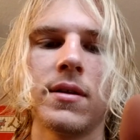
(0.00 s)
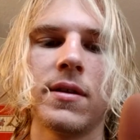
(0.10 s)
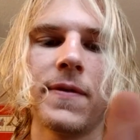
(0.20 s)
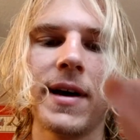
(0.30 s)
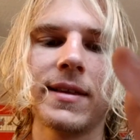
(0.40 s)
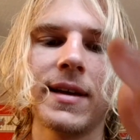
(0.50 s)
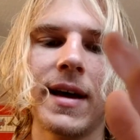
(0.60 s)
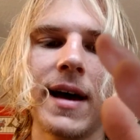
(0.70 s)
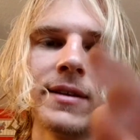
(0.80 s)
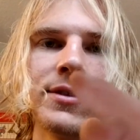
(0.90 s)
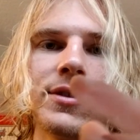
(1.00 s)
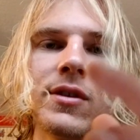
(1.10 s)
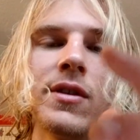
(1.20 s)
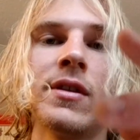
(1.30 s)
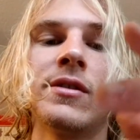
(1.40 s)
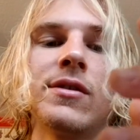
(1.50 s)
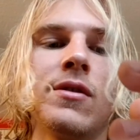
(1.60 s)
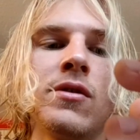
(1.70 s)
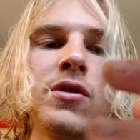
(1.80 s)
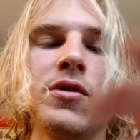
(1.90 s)
the fact that it has this
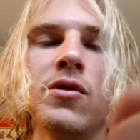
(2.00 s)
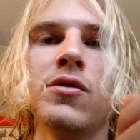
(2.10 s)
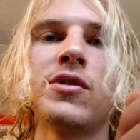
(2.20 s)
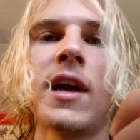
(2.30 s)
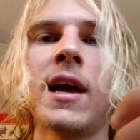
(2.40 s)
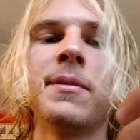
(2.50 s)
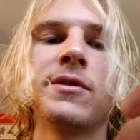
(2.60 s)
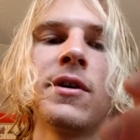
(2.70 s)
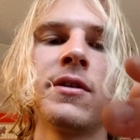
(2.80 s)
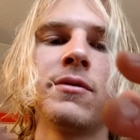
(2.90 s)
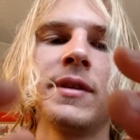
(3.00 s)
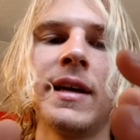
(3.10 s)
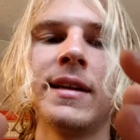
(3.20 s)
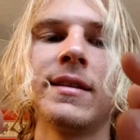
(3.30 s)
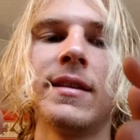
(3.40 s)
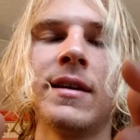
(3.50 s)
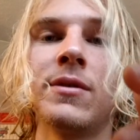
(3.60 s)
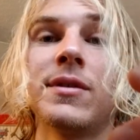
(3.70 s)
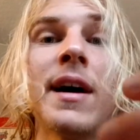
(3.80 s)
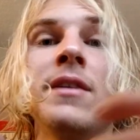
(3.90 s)
huge Amazon related
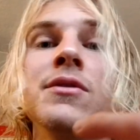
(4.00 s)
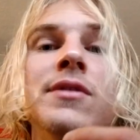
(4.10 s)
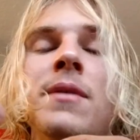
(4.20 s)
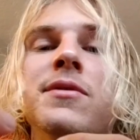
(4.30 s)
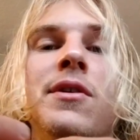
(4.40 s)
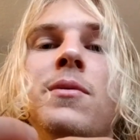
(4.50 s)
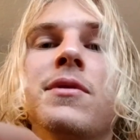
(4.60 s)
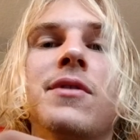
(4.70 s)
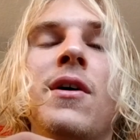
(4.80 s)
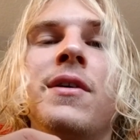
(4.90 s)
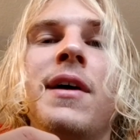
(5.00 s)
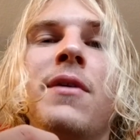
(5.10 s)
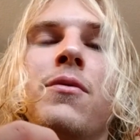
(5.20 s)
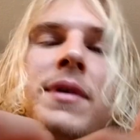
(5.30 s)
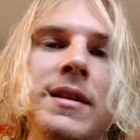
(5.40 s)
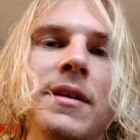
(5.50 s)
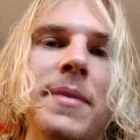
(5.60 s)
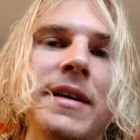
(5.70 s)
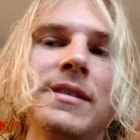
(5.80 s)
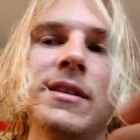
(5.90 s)
things, I use Amazon almost on a weekly
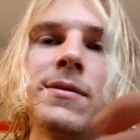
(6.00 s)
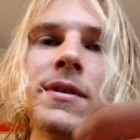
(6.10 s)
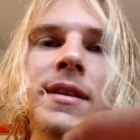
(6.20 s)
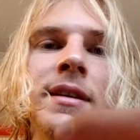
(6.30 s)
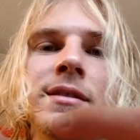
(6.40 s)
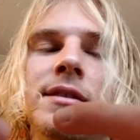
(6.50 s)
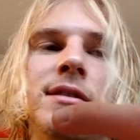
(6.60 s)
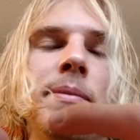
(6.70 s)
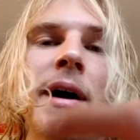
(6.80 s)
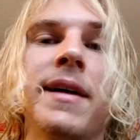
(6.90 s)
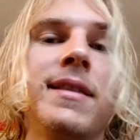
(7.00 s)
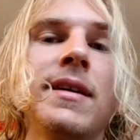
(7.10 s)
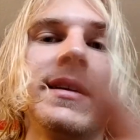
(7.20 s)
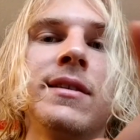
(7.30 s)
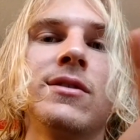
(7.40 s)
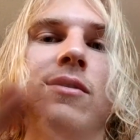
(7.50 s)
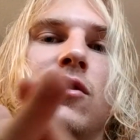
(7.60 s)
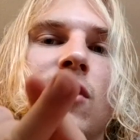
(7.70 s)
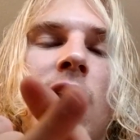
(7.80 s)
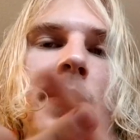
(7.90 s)
basis for things, just to buy things,
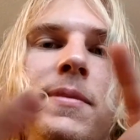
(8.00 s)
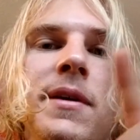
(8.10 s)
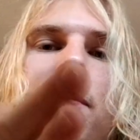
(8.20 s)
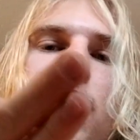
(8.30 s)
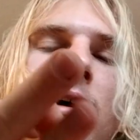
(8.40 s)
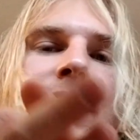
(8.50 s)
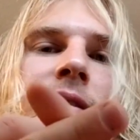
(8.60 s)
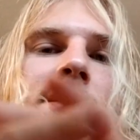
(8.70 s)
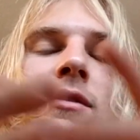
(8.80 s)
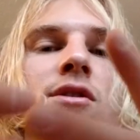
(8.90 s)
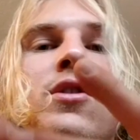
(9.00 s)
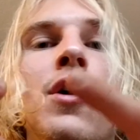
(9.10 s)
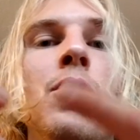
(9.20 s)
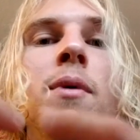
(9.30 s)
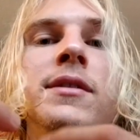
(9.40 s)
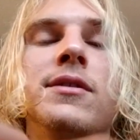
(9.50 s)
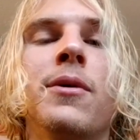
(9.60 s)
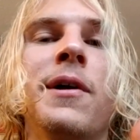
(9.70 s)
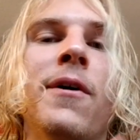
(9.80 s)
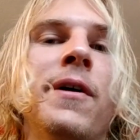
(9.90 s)
shop, get prices, know what's
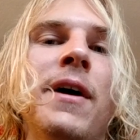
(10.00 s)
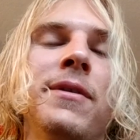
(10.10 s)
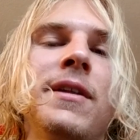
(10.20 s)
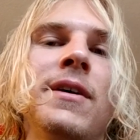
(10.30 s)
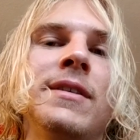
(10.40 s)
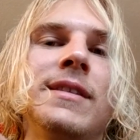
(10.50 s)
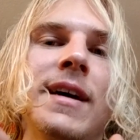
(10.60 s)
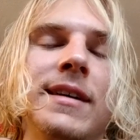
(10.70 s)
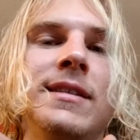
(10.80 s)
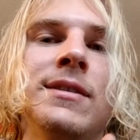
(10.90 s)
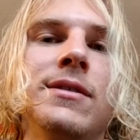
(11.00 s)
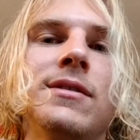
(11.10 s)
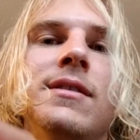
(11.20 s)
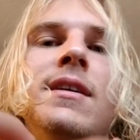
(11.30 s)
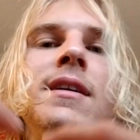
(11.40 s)
going on out there in tech deals.